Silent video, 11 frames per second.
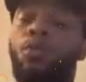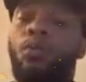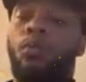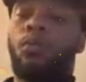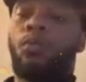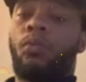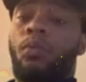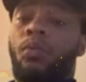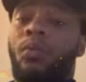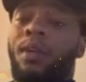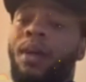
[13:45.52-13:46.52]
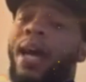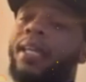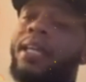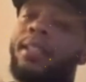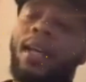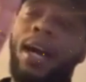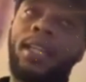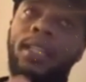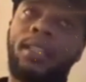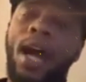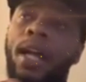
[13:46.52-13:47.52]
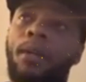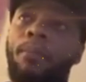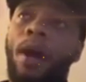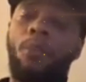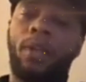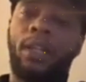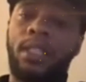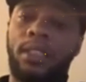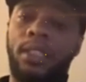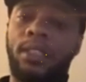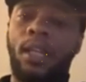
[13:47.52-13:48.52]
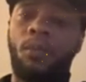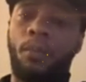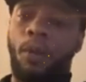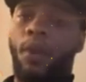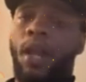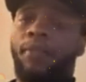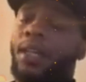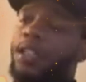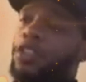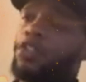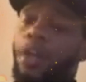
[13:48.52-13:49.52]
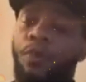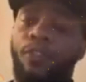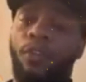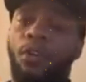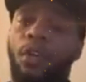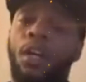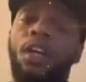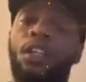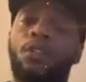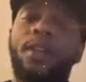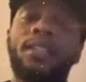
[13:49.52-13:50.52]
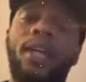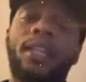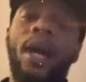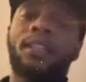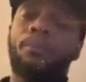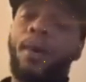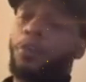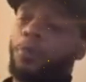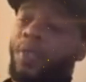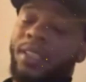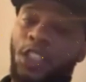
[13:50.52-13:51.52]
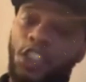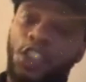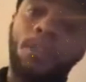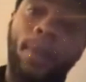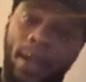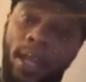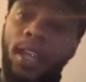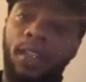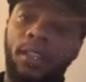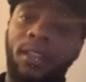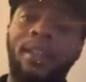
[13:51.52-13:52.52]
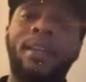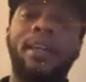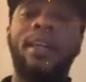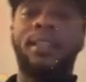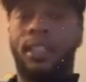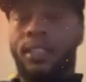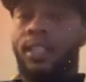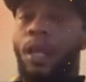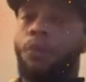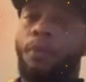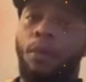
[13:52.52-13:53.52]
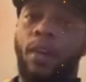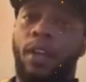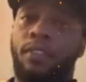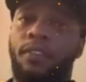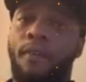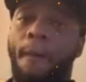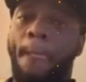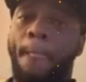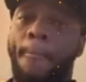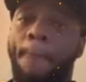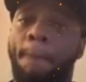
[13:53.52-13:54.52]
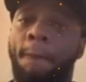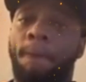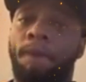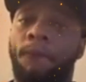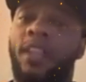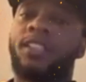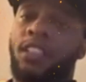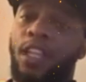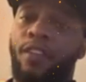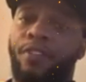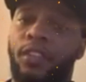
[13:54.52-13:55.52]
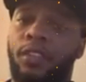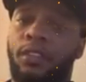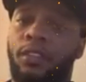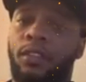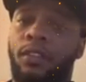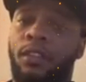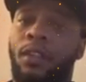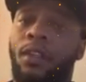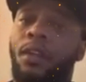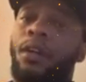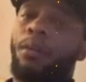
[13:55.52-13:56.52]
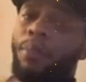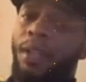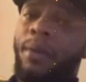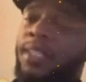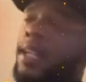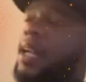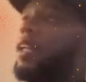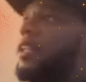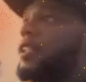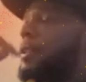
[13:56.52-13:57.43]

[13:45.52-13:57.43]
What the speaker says: you, I didn't knock him out because he slept with my wife. Like I told y'all before, the reason I knocked him out was because he shook my hand and then slept with my wife. It's a difference. But let me tell y'all